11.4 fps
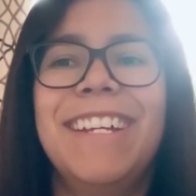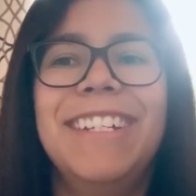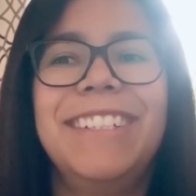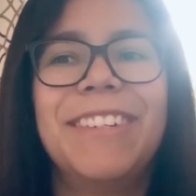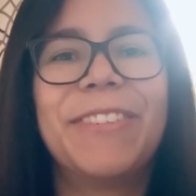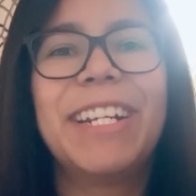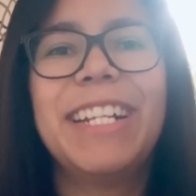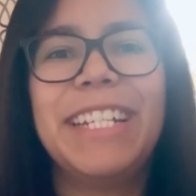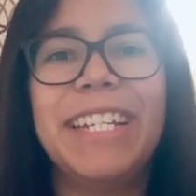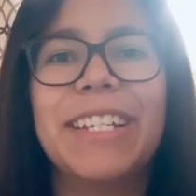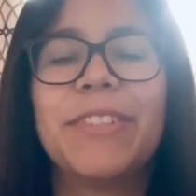different
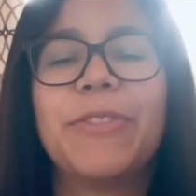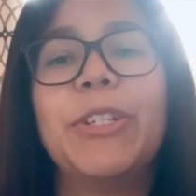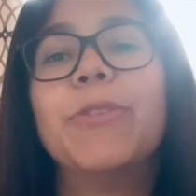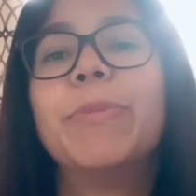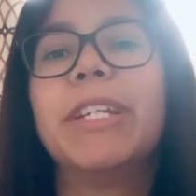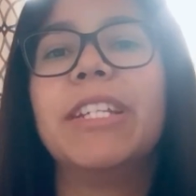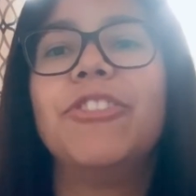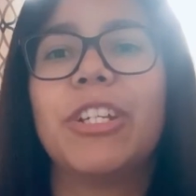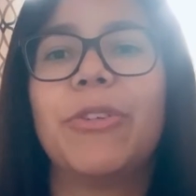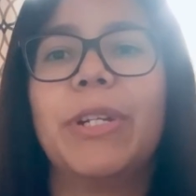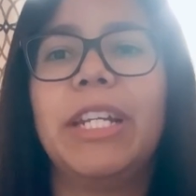ideas for you to begin
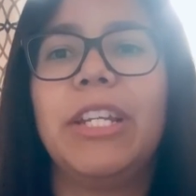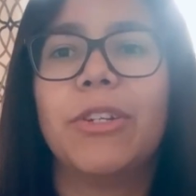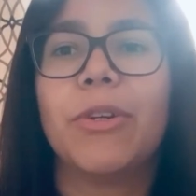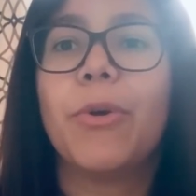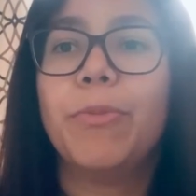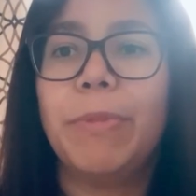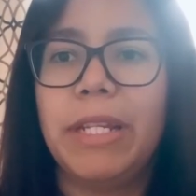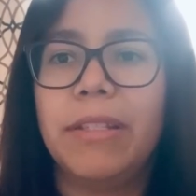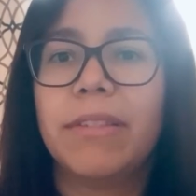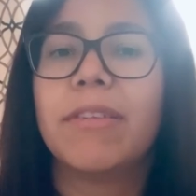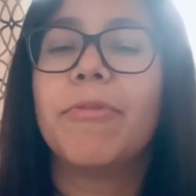generating your own
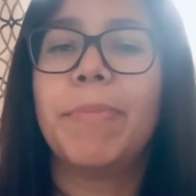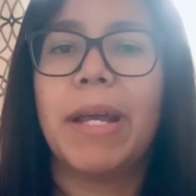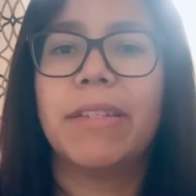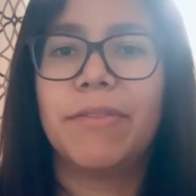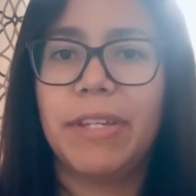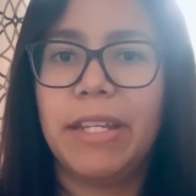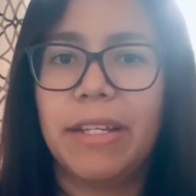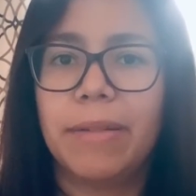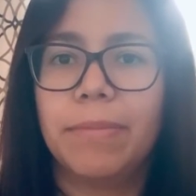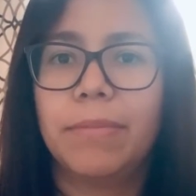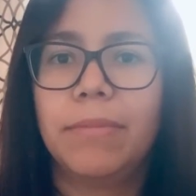means of passive
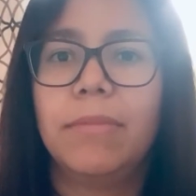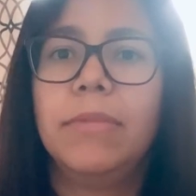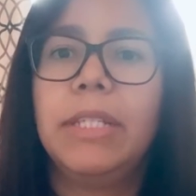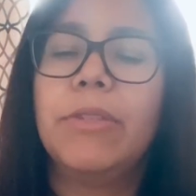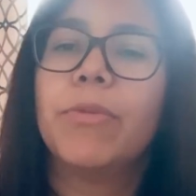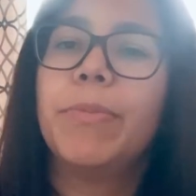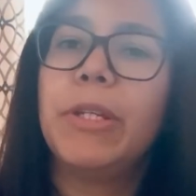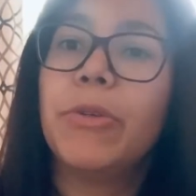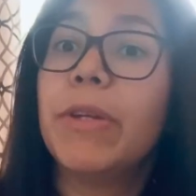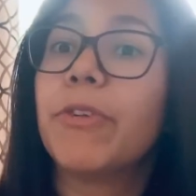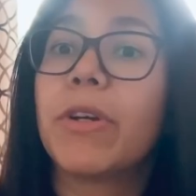income. These will be
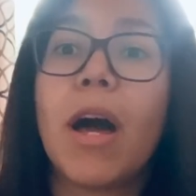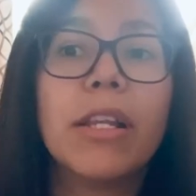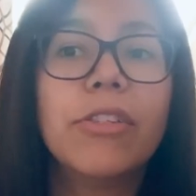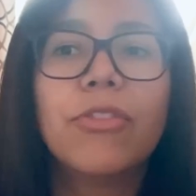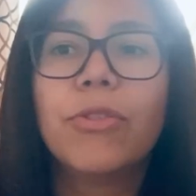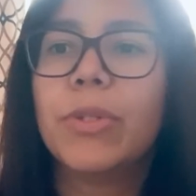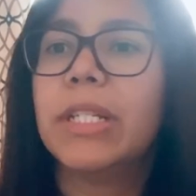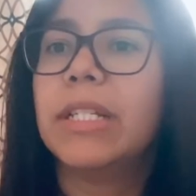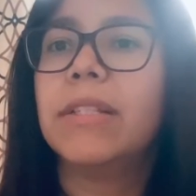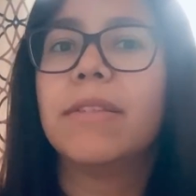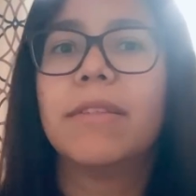great for college
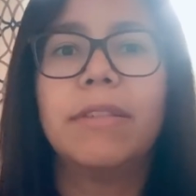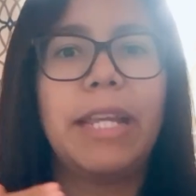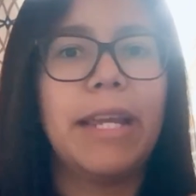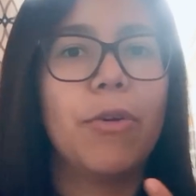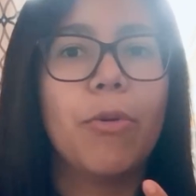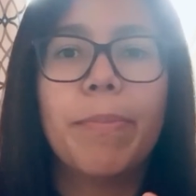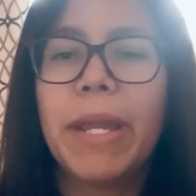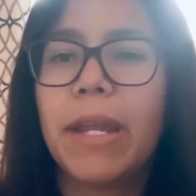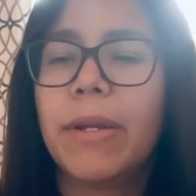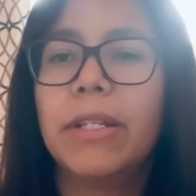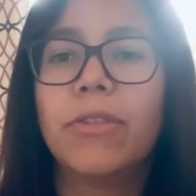students, stay-at-home
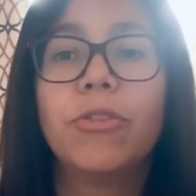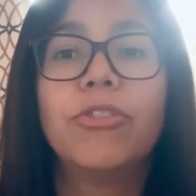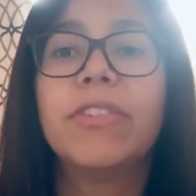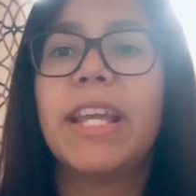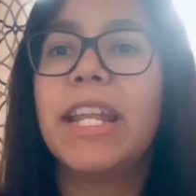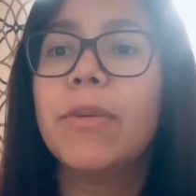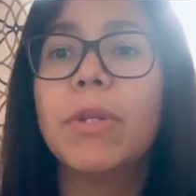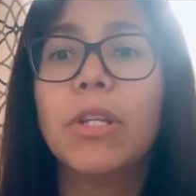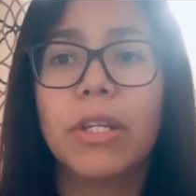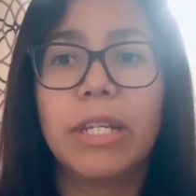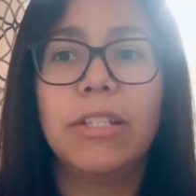parents, or just
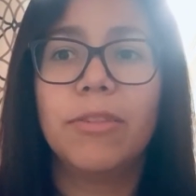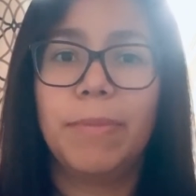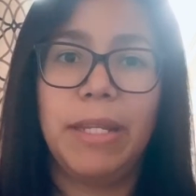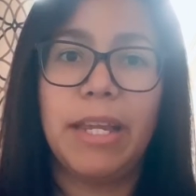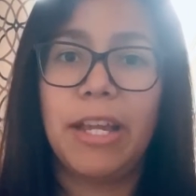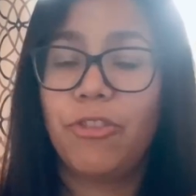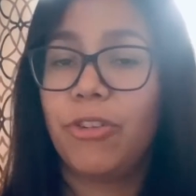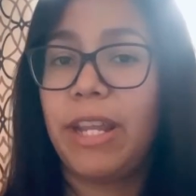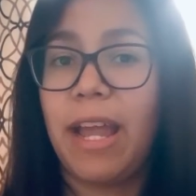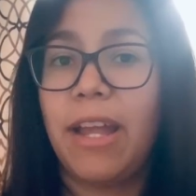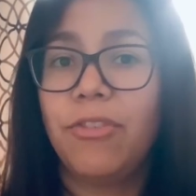anyone looking to make extra
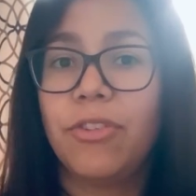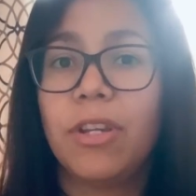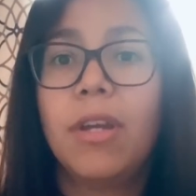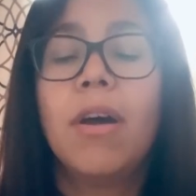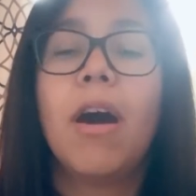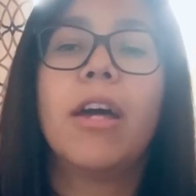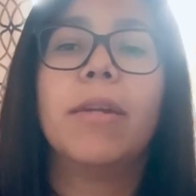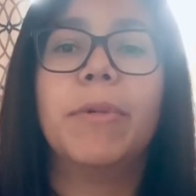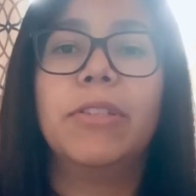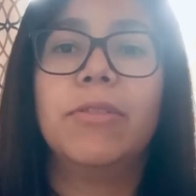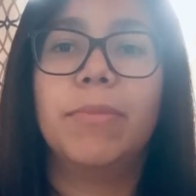cash on a
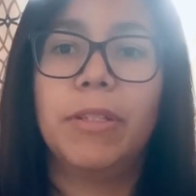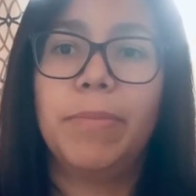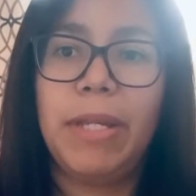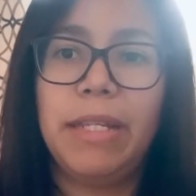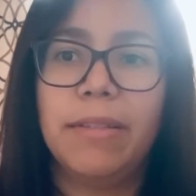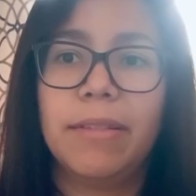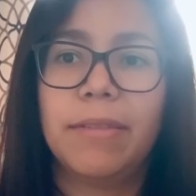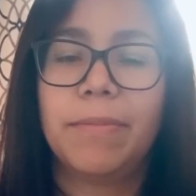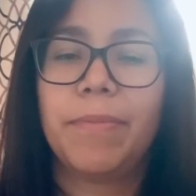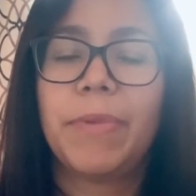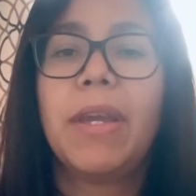month-to-month basis.
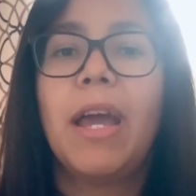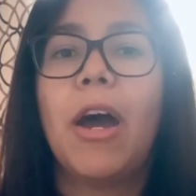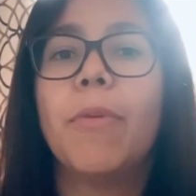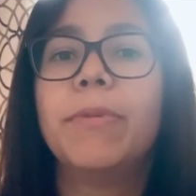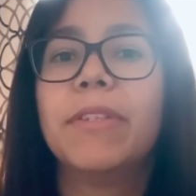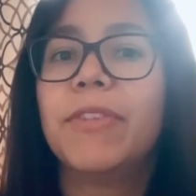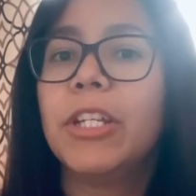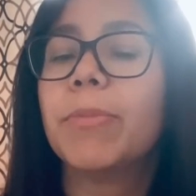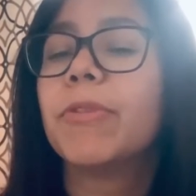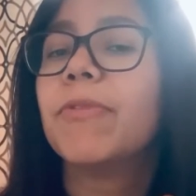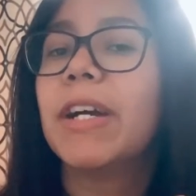I hope this video
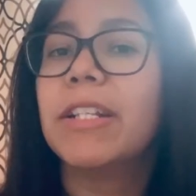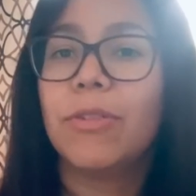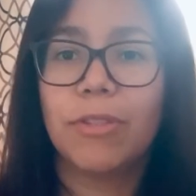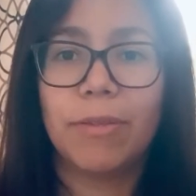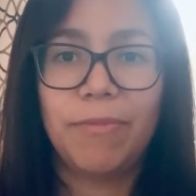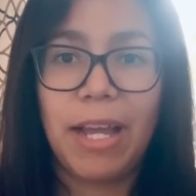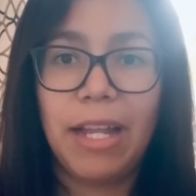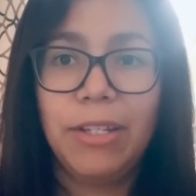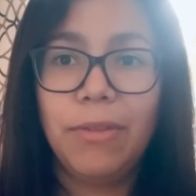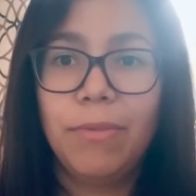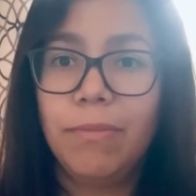provides you some
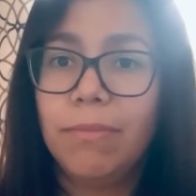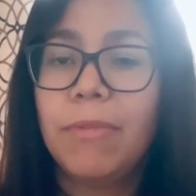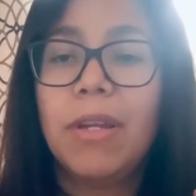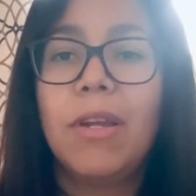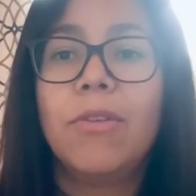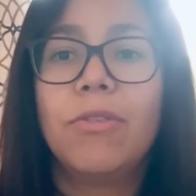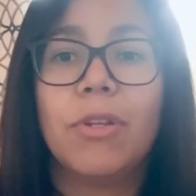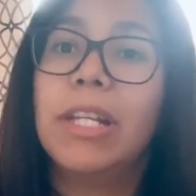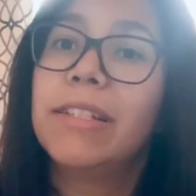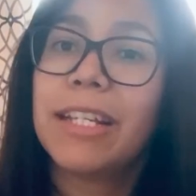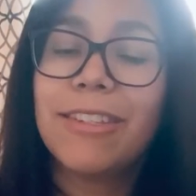value. So
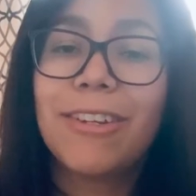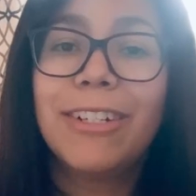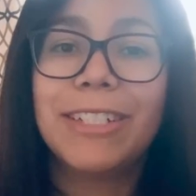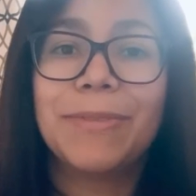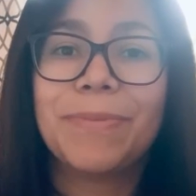let's get started.